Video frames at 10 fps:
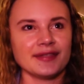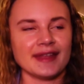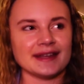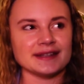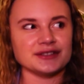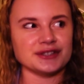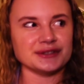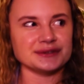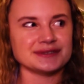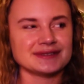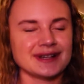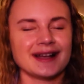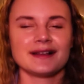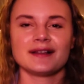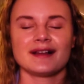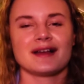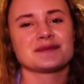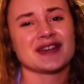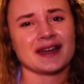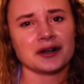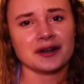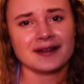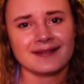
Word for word: they do. I'm tired.